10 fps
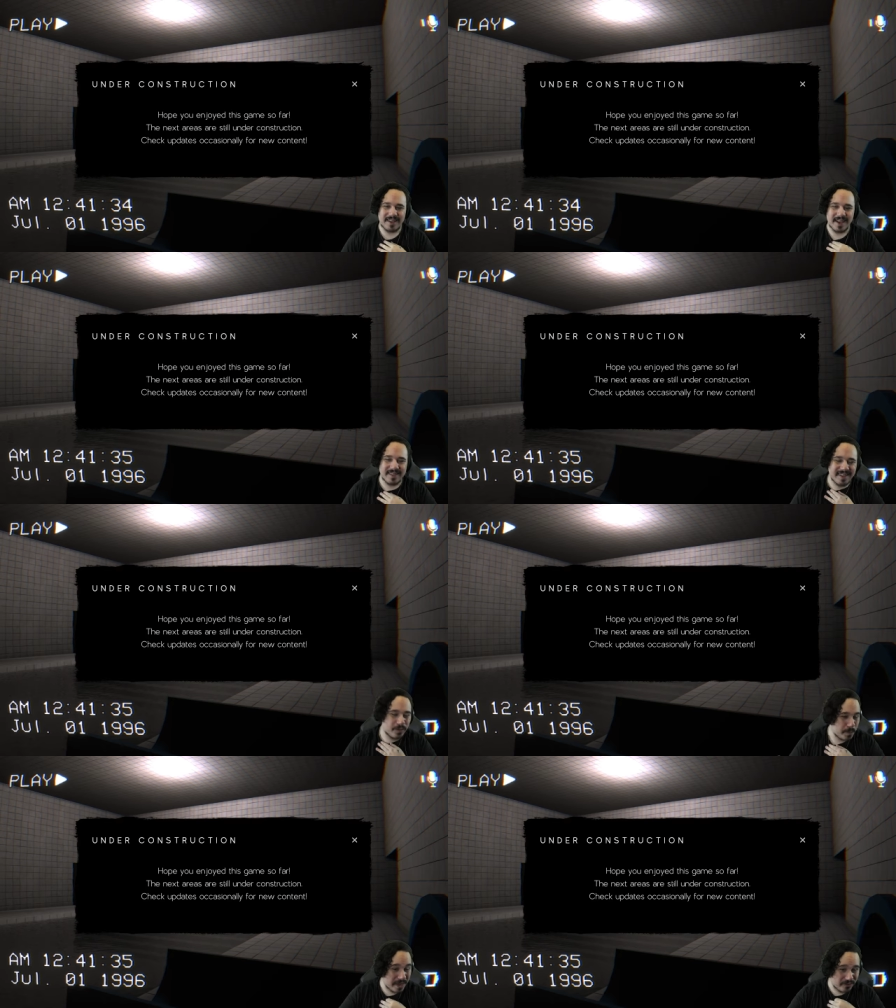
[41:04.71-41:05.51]
because
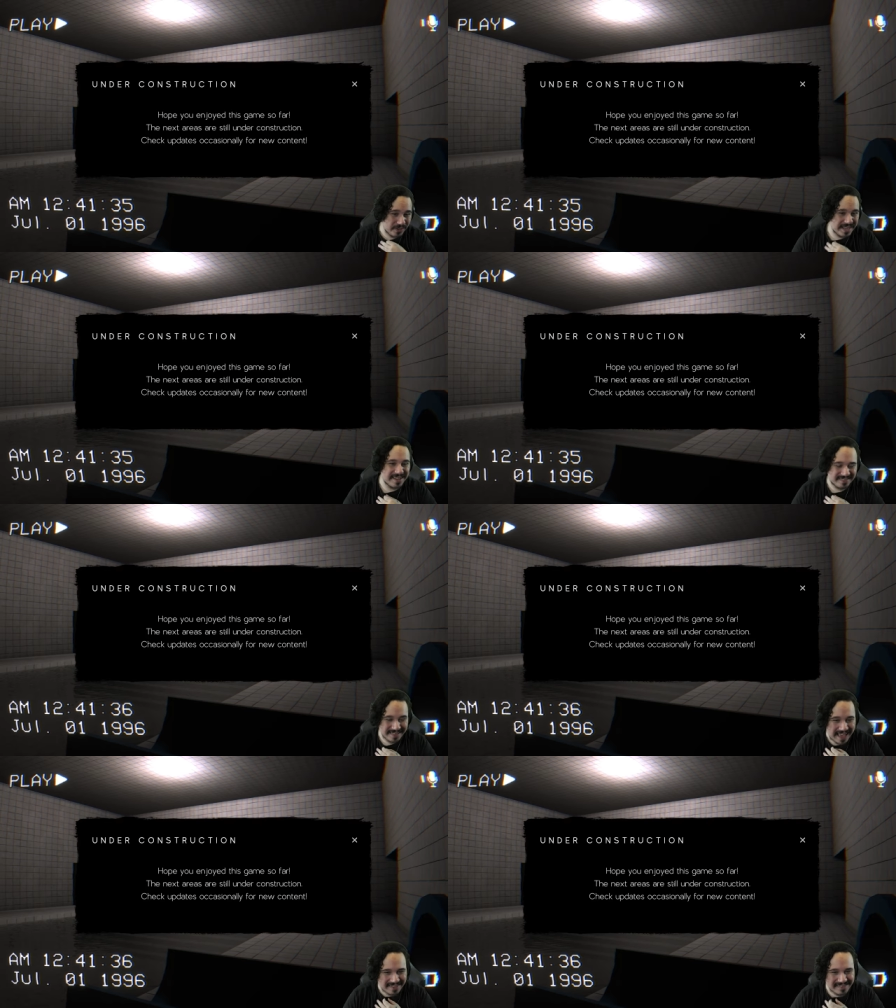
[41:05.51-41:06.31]
especially in this
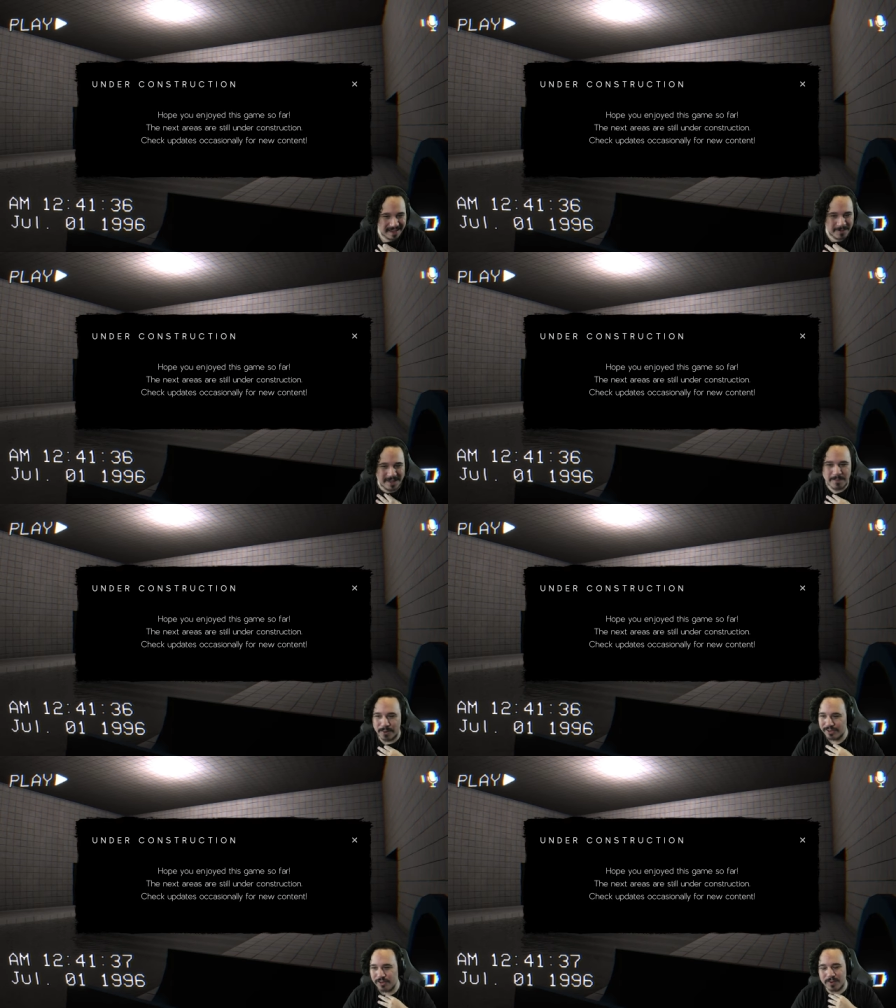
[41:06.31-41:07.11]
last segment, it
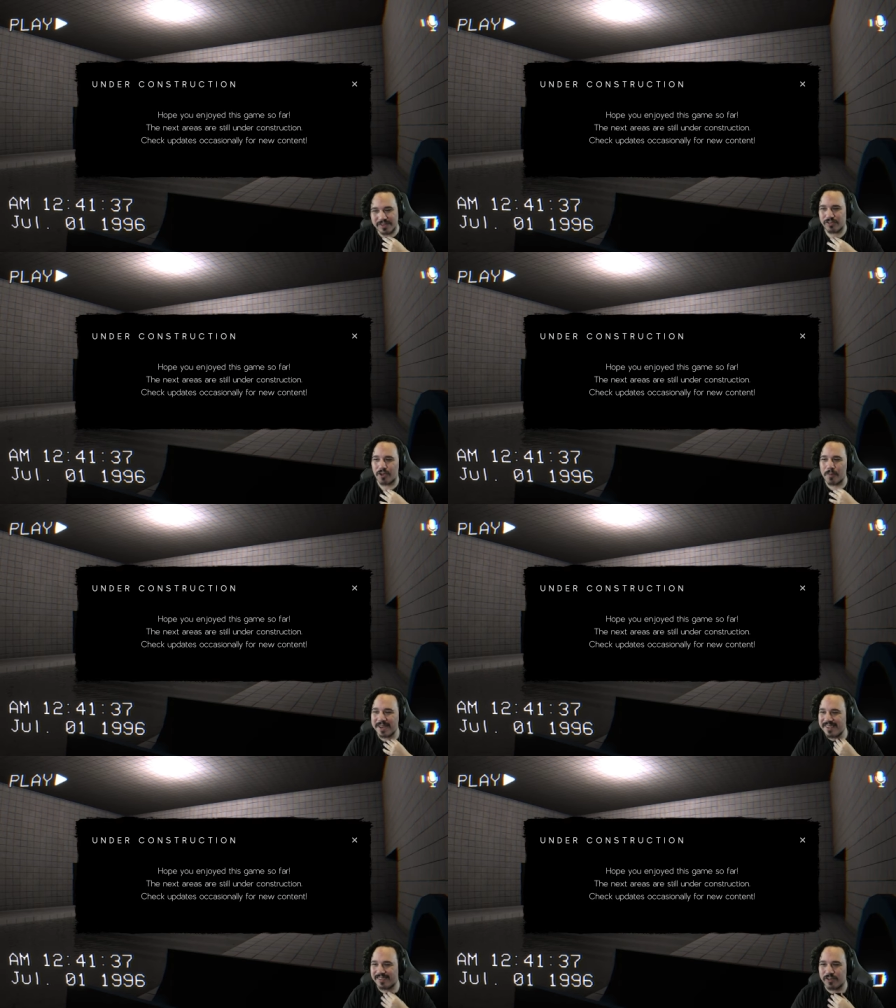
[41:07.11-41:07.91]
puts you in so
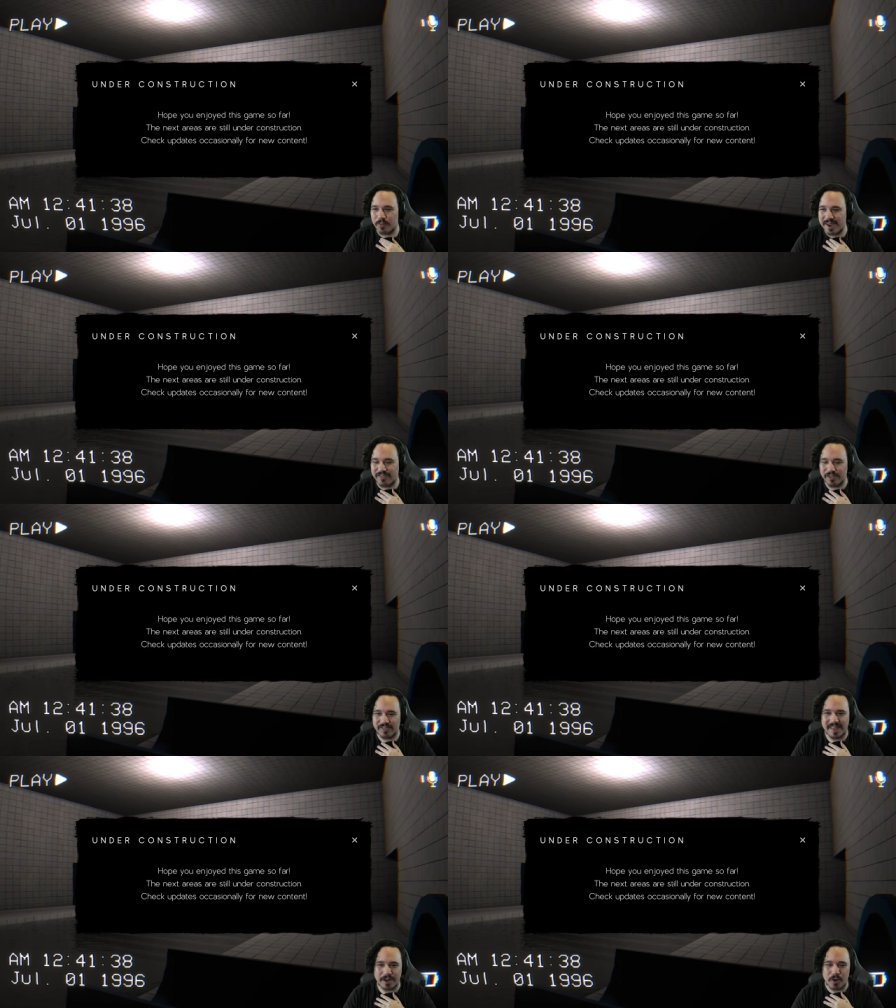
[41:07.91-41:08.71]
many
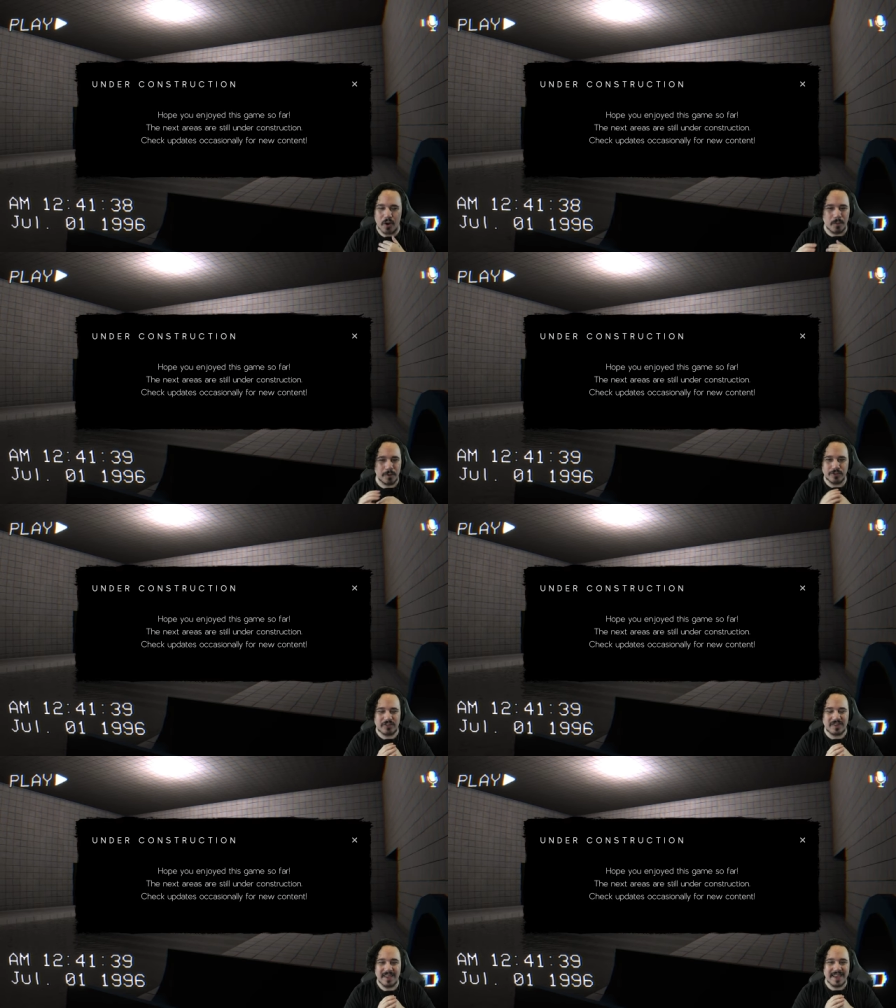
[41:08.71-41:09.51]
situations that are
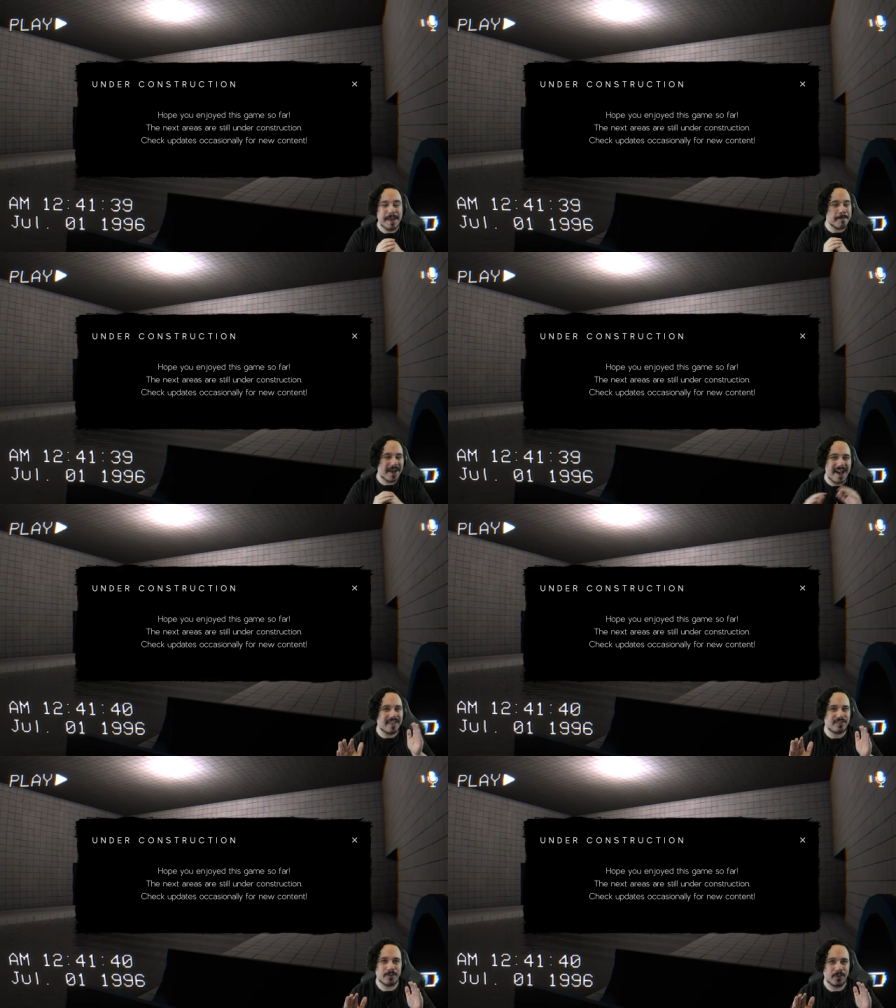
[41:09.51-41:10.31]
almost
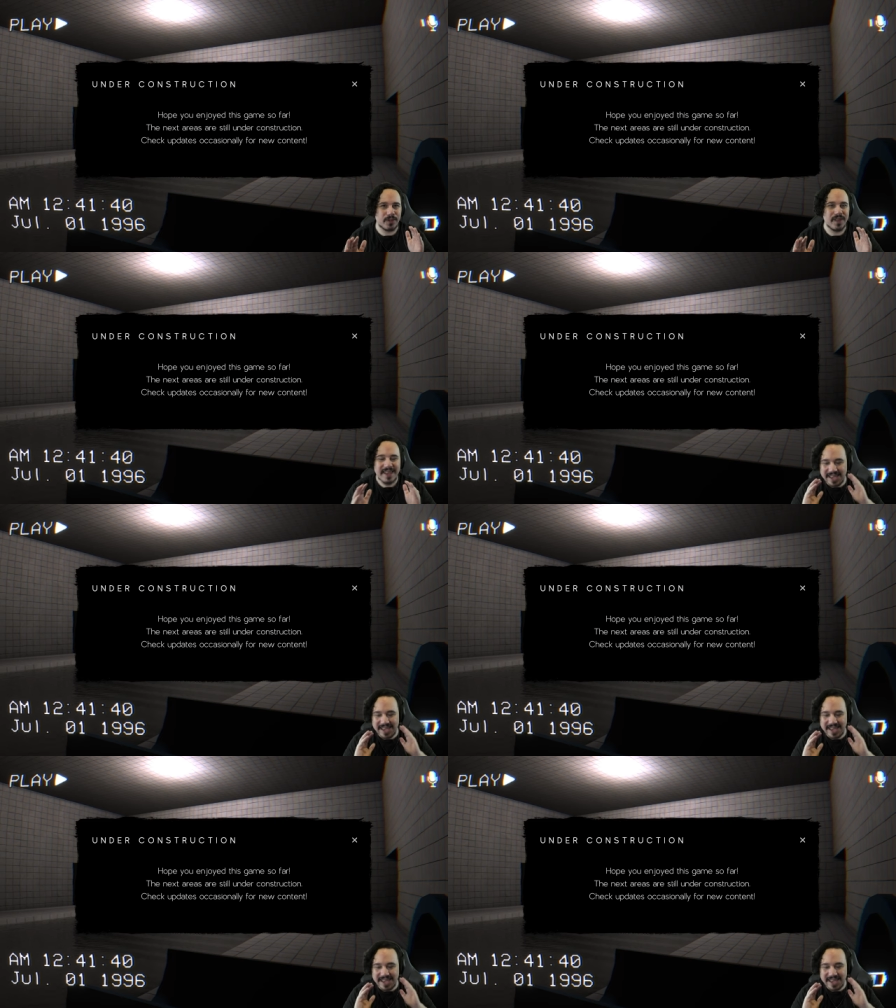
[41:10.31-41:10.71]
impossible,